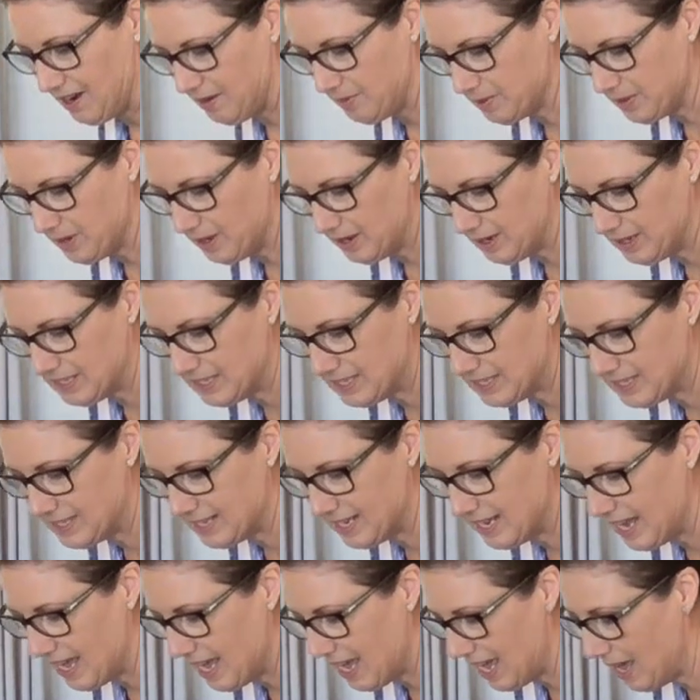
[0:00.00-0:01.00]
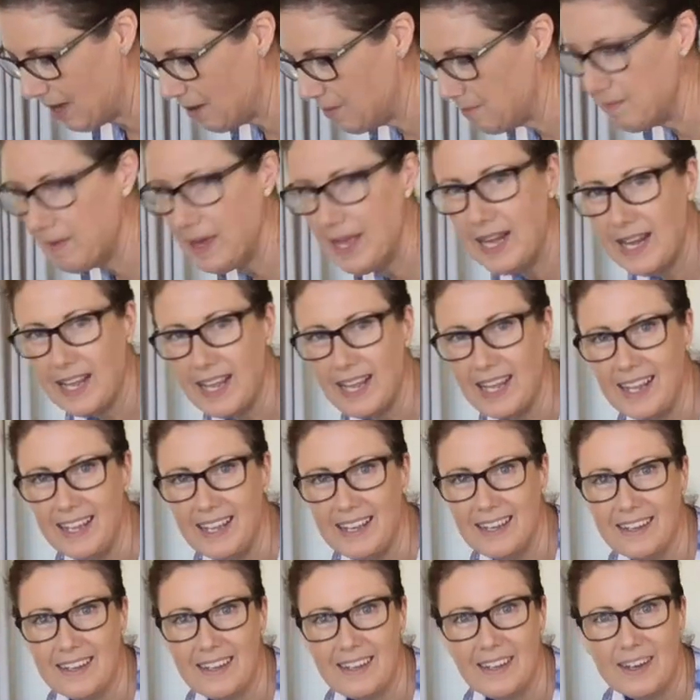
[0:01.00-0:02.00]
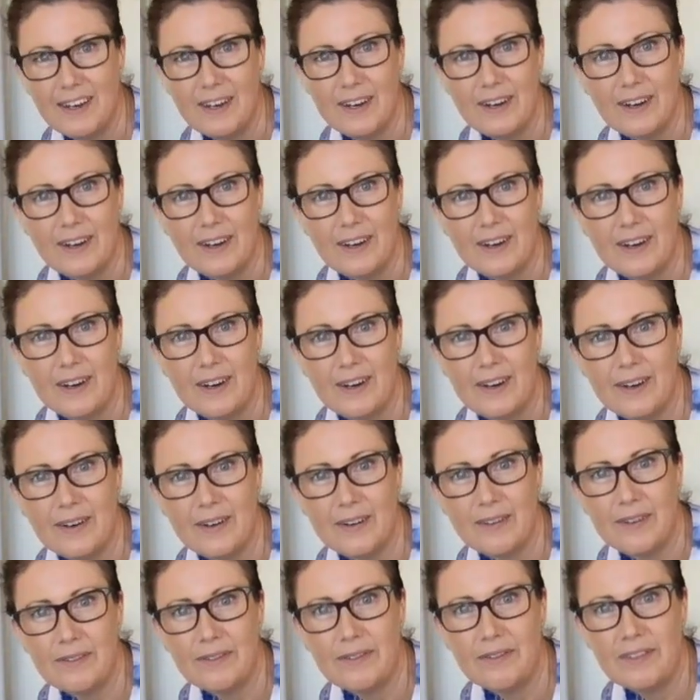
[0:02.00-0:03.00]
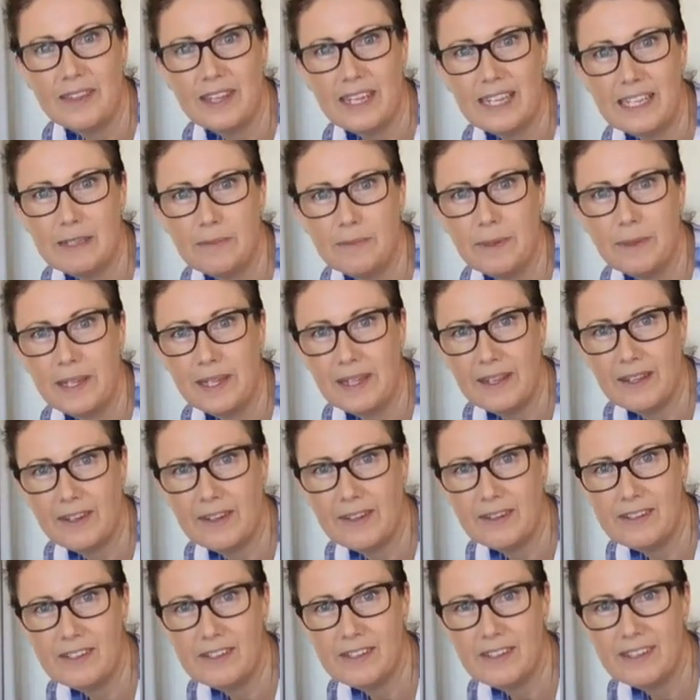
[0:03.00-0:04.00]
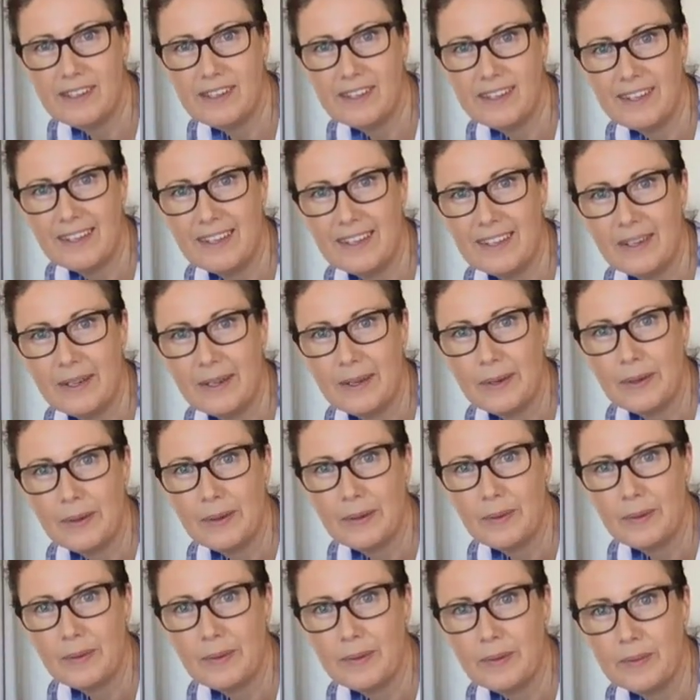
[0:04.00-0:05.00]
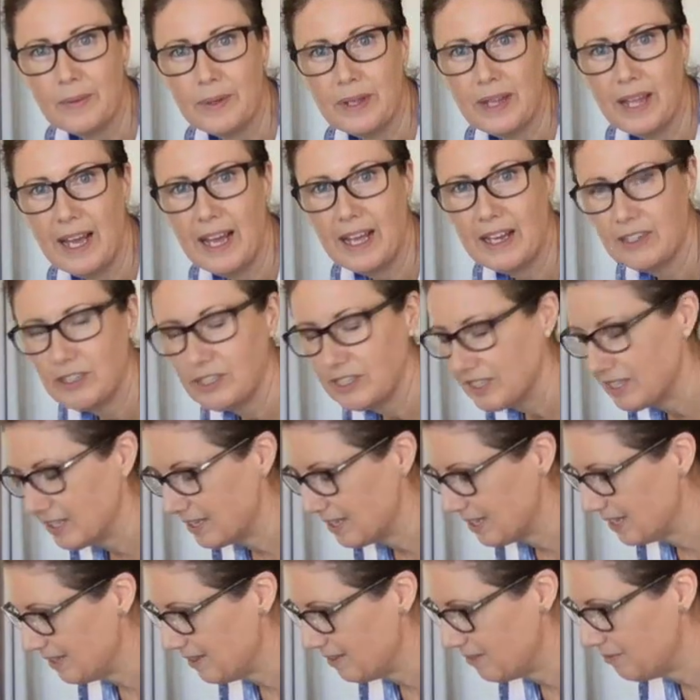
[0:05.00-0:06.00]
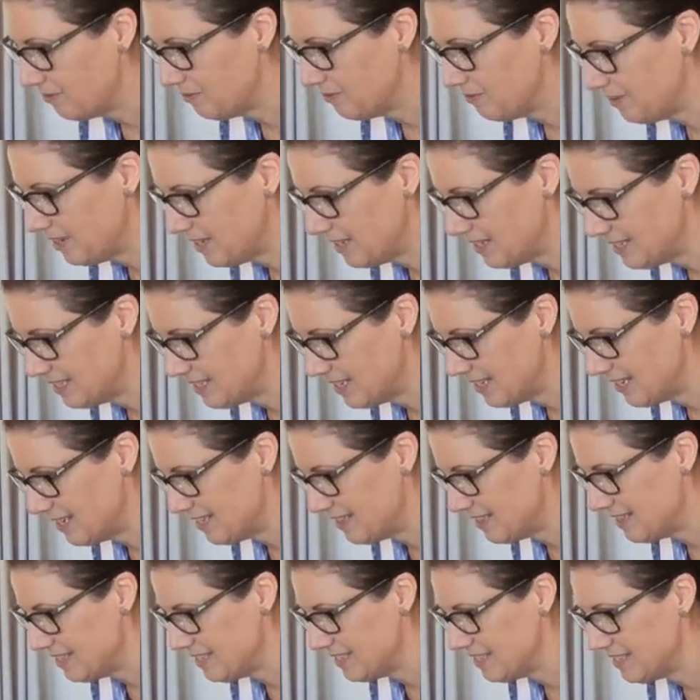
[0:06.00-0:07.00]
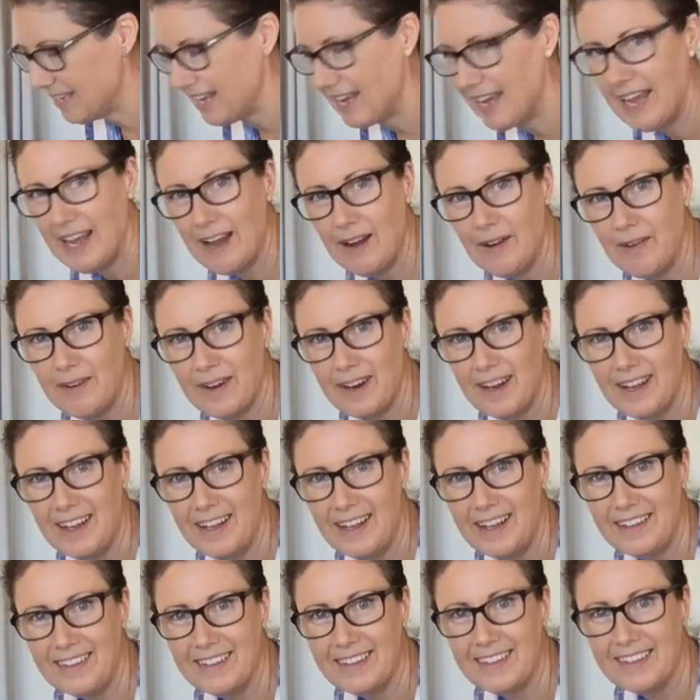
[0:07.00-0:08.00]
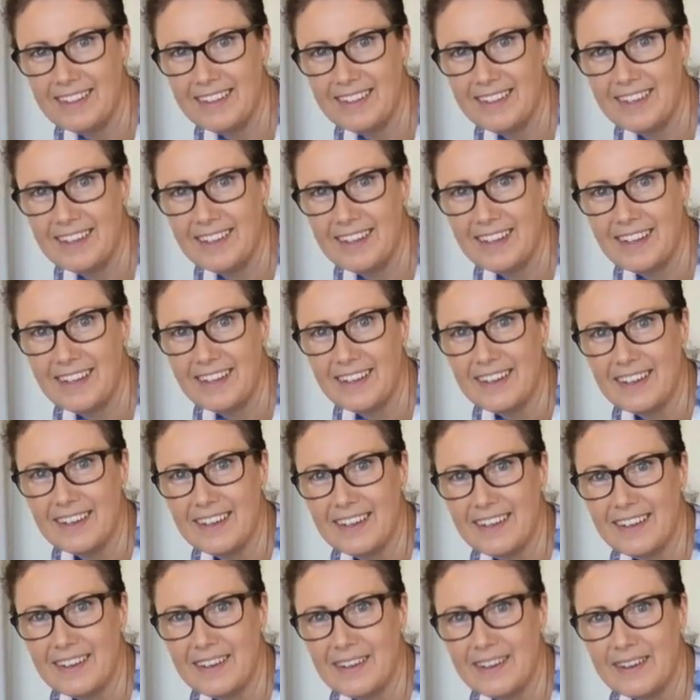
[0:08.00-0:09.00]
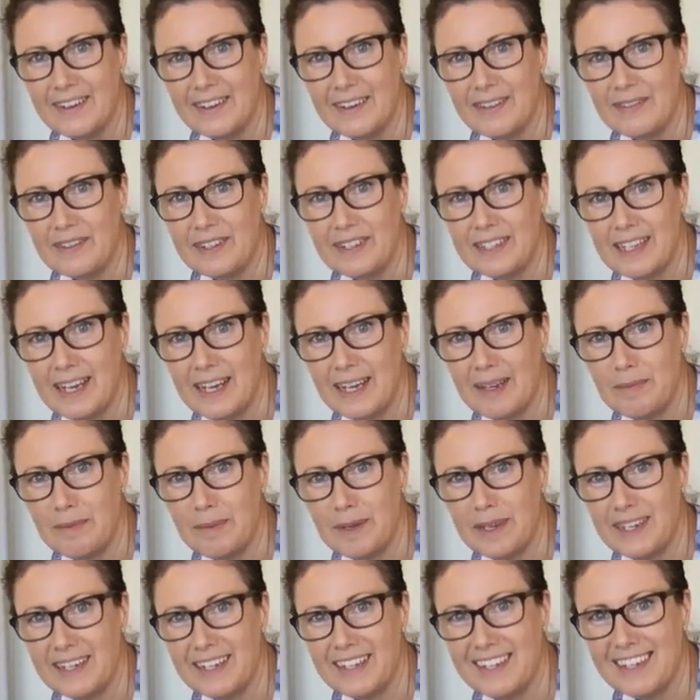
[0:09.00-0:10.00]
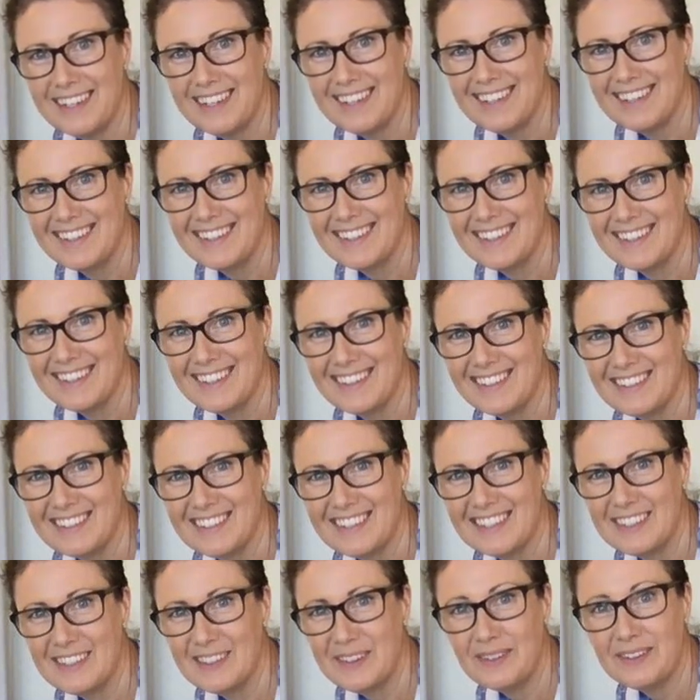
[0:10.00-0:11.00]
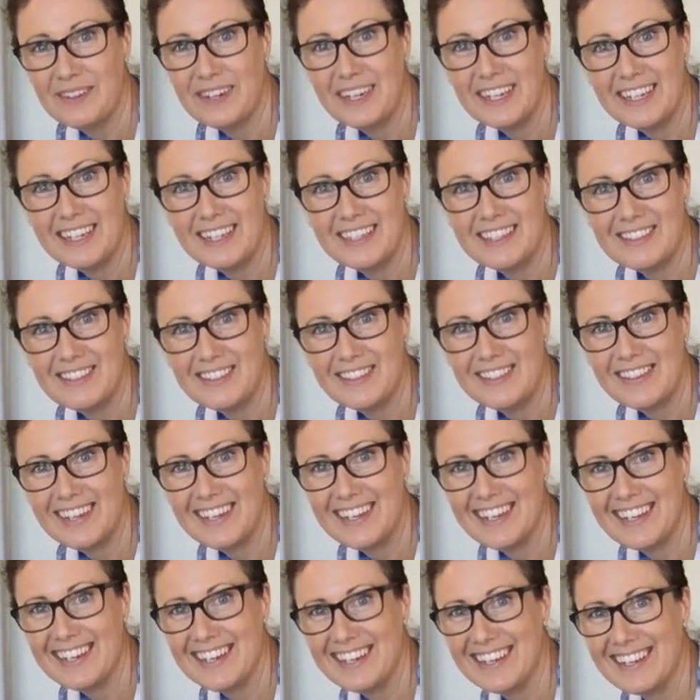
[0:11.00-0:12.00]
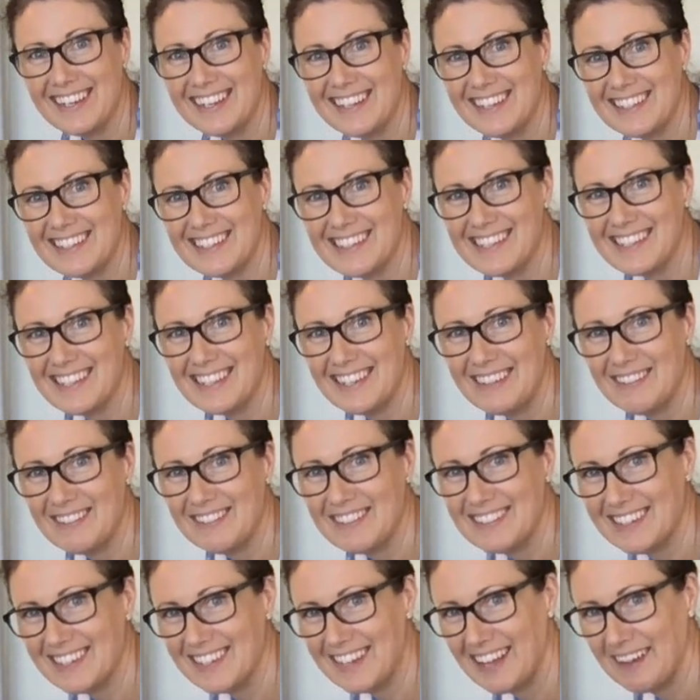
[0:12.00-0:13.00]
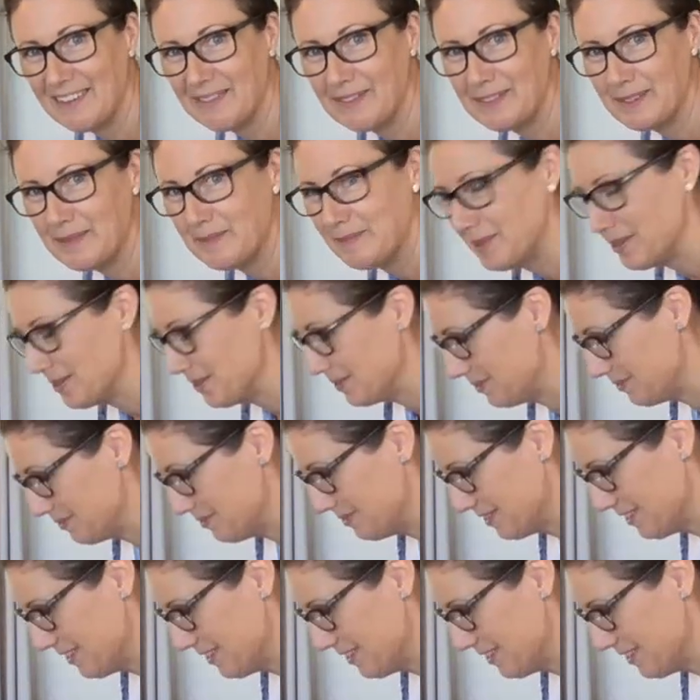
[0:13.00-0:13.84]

I'm going to see how many of these pillows will actually fit in this area of the daybed. Well, she's already enjoying it, you can see, which she'll have to move.